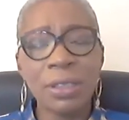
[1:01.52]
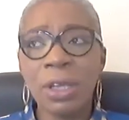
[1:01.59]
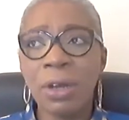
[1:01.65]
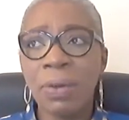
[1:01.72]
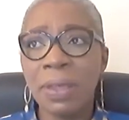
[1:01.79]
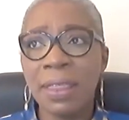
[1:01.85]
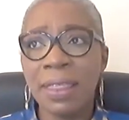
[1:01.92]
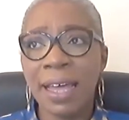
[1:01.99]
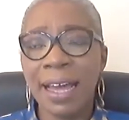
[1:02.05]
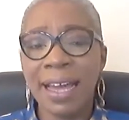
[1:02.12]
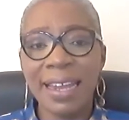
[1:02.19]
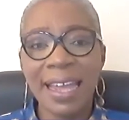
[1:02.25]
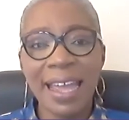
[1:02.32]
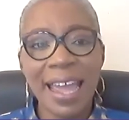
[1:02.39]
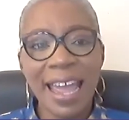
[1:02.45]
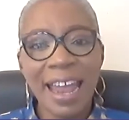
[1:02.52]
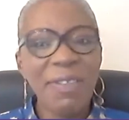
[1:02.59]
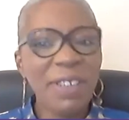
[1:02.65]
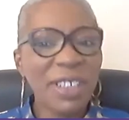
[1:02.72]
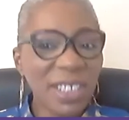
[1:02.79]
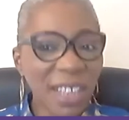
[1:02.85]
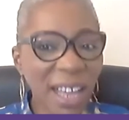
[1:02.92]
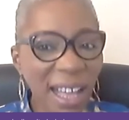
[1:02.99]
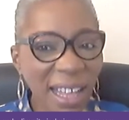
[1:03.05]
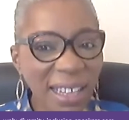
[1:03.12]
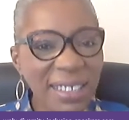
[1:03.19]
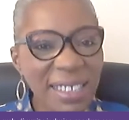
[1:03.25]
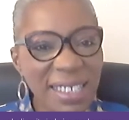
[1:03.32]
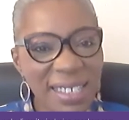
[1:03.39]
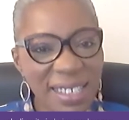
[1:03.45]
knowing that every
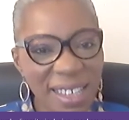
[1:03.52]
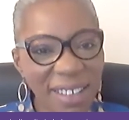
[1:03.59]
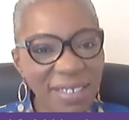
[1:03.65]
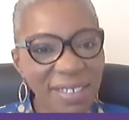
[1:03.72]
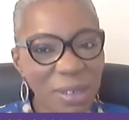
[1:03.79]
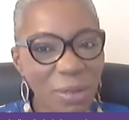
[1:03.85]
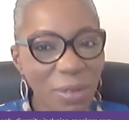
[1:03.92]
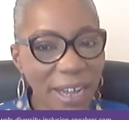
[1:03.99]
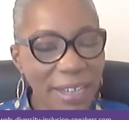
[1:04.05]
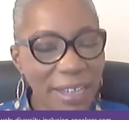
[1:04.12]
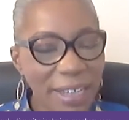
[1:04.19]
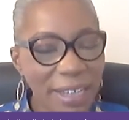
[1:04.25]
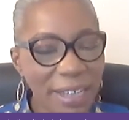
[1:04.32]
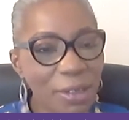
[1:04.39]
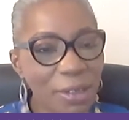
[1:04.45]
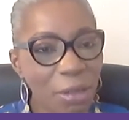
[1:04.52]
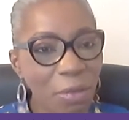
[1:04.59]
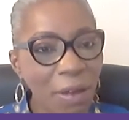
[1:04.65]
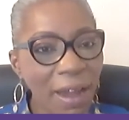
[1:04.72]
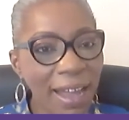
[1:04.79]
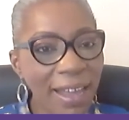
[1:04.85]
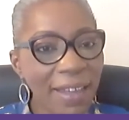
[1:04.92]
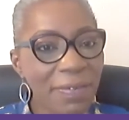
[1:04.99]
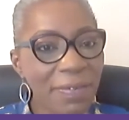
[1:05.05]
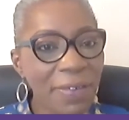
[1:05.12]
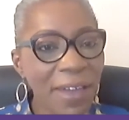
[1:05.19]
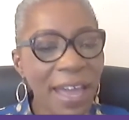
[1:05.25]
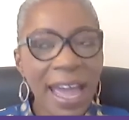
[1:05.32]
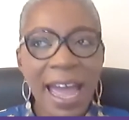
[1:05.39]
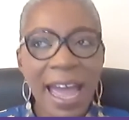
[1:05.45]
child deserves the right to
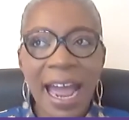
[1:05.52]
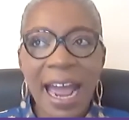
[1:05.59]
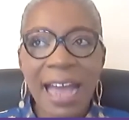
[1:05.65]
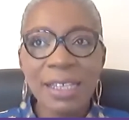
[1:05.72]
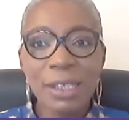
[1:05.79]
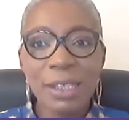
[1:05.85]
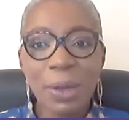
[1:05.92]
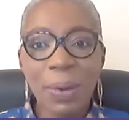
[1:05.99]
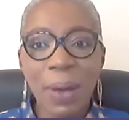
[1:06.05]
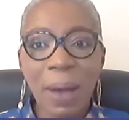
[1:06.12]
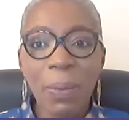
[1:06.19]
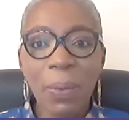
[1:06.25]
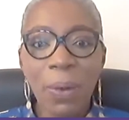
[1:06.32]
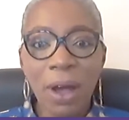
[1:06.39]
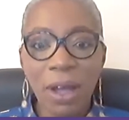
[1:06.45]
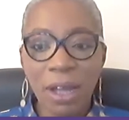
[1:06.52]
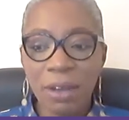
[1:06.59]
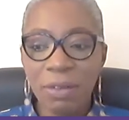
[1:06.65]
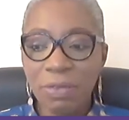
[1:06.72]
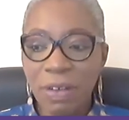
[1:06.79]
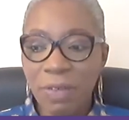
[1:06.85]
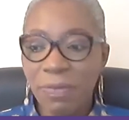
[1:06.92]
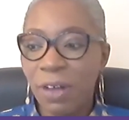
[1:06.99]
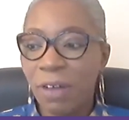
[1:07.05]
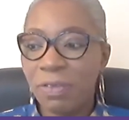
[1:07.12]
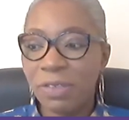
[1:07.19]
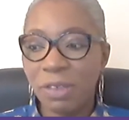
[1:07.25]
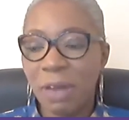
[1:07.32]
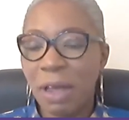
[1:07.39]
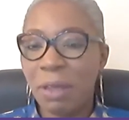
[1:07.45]
thrive. And so our work
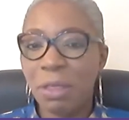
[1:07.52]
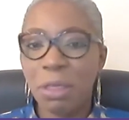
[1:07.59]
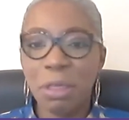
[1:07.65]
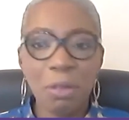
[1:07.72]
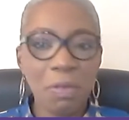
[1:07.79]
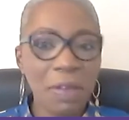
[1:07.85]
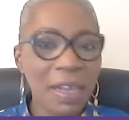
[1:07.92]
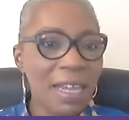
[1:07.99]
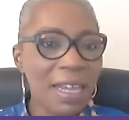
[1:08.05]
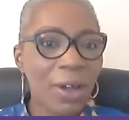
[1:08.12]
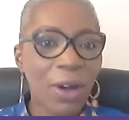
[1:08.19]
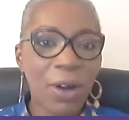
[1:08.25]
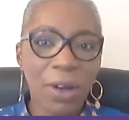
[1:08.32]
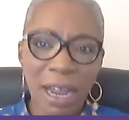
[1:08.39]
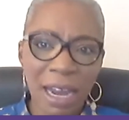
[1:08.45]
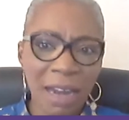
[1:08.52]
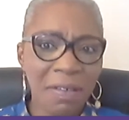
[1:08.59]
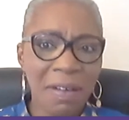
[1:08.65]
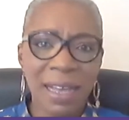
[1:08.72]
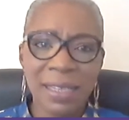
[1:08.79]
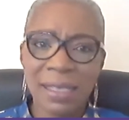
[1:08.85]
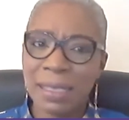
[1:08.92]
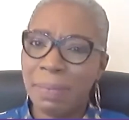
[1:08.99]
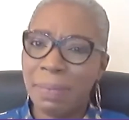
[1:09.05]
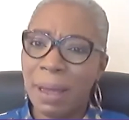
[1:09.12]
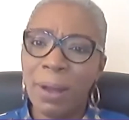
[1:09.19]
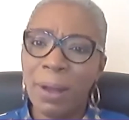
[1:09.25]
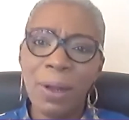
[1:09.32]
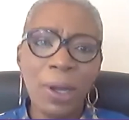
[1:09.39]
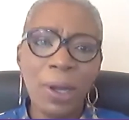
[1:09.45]
revolves around 3 core areas. It's
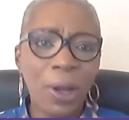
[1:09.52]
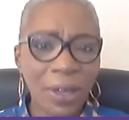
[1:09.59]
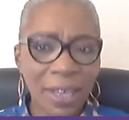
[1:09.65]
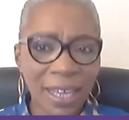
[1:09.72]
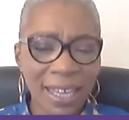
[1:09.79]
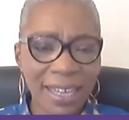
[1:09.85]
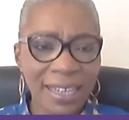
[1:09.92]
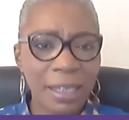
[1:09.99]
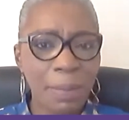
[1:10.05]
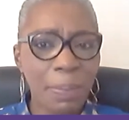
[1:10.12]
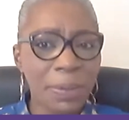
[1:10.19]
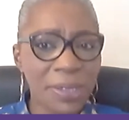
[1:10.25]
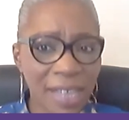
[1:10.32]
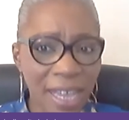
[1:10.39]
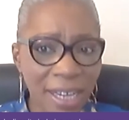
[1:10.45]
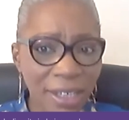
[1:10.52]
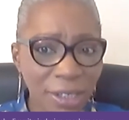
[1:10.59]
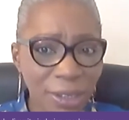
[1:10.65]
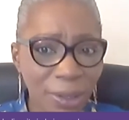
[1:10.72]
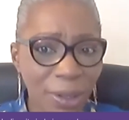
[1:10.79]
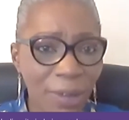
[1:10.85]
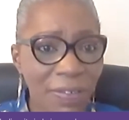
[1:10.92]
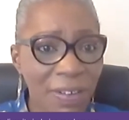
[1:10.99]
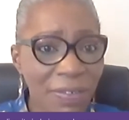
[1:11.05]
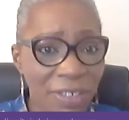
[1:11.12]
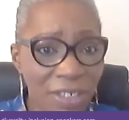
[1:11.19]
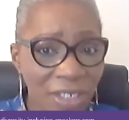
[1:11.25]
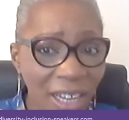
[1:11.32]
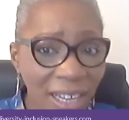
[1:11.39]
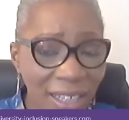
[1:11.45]
about unlocking the potential of
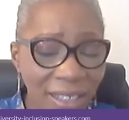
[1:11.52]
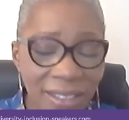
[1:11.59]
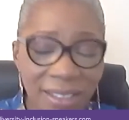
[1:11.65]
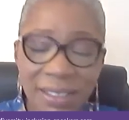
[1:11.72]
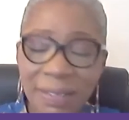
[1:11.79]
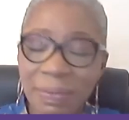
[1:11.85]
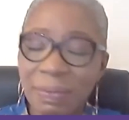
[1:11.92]
every child.